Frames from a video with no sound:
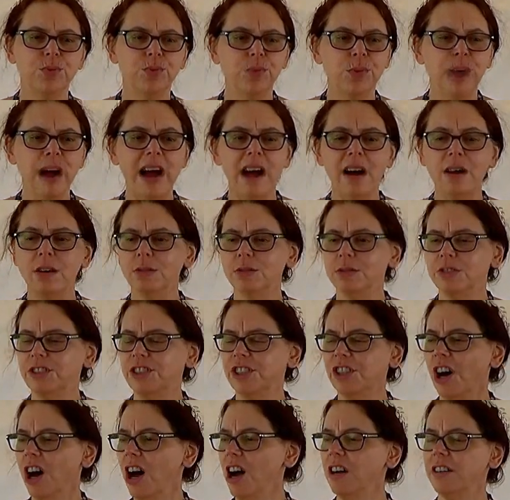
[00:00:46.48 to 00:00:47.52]
Proud
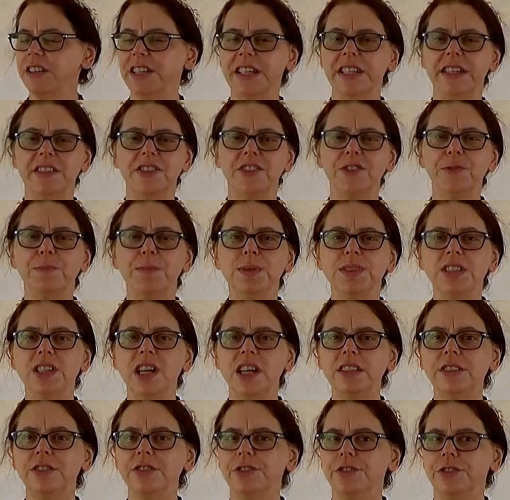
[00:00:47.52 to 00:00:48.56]
guardians
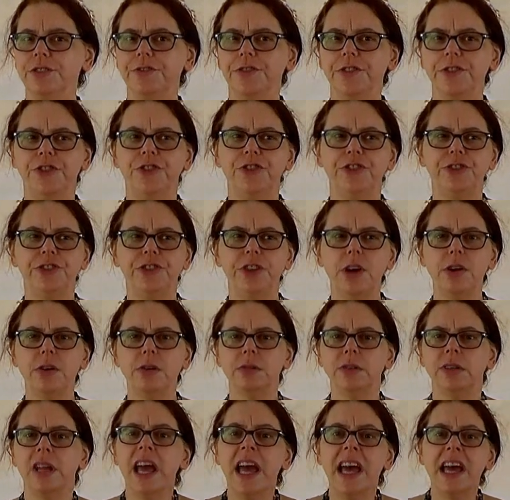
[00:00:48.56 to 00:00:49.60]
plundered for
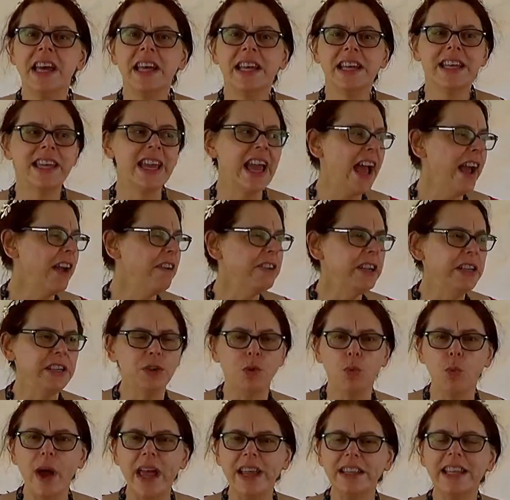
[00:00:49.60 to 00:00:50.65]
stone, carried
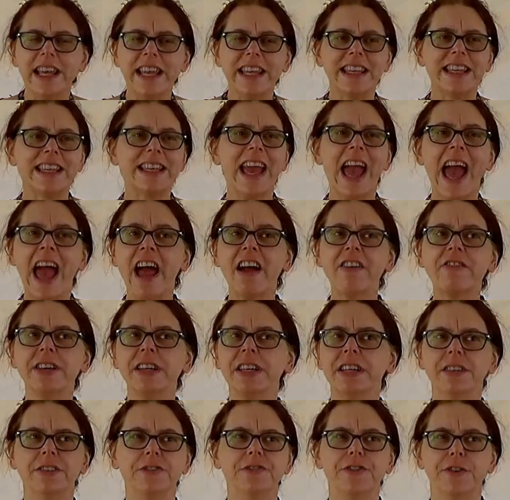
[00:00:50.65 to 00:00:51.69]
away like
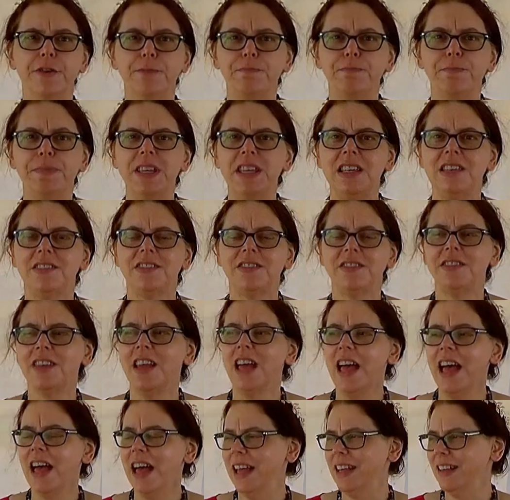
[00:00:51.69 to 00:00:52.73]
carrion for beasts,
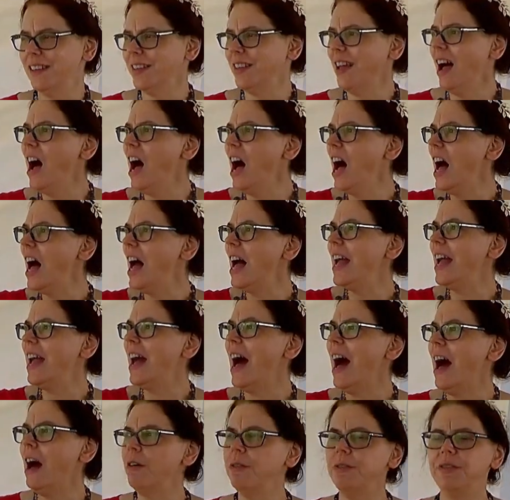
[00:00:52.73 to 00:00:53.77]
as high
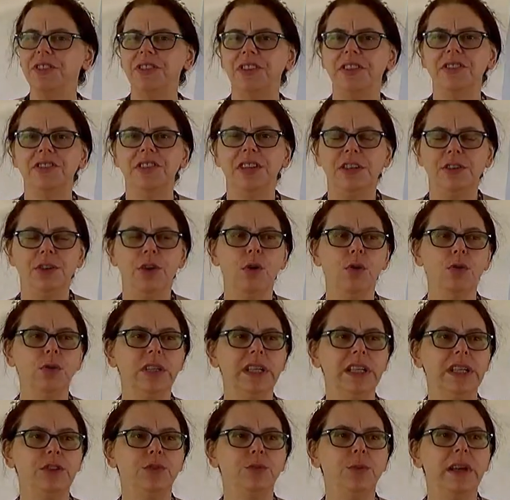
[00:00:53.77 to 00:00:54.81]
houses and
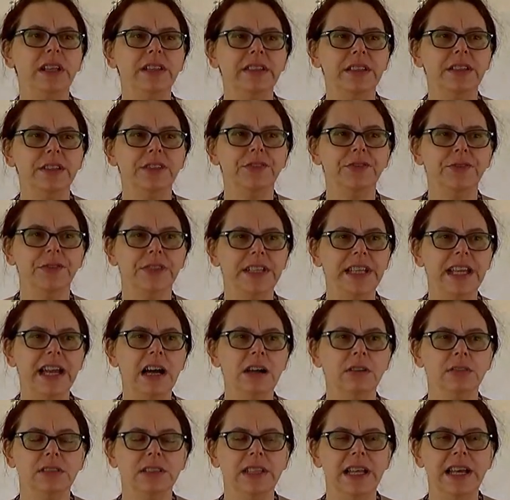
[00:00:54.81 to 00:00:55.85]
holy dwellings for the
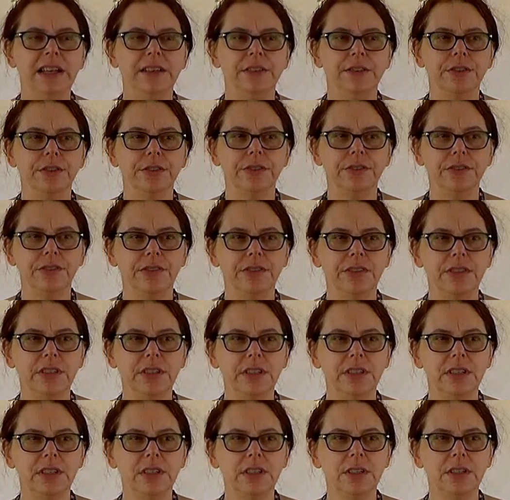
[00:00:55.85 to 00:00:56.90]
outlanders,
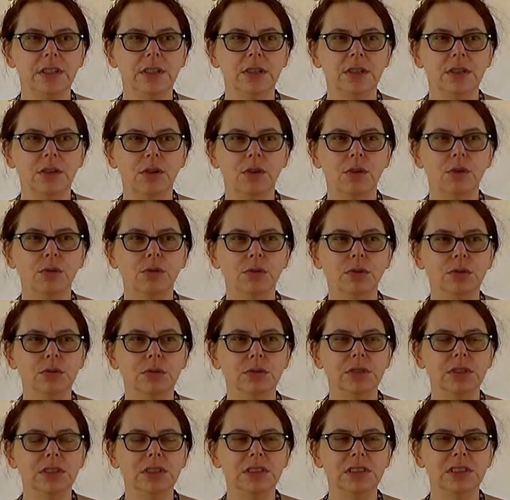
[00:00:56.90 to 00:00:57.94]

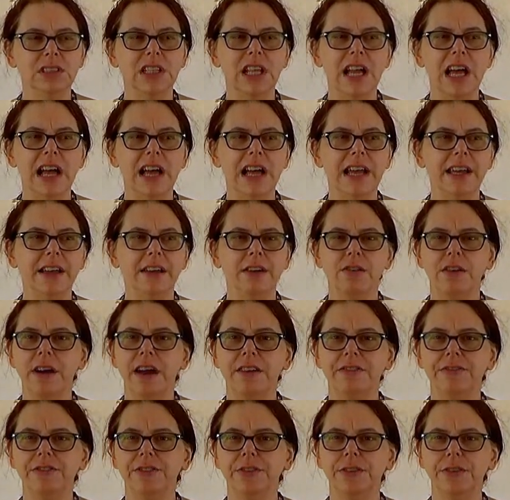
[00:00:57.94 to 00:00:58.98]
old lie
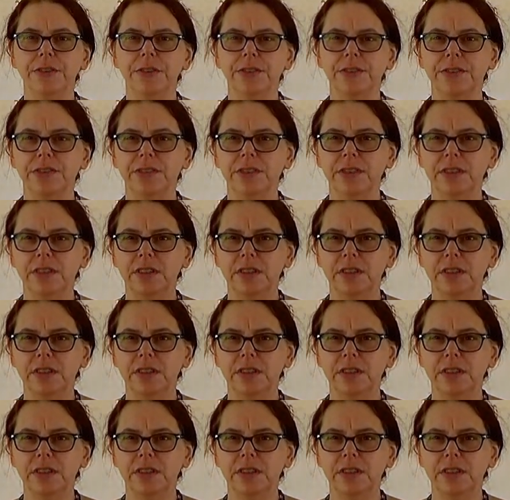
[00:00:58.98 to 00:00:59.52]
crafters.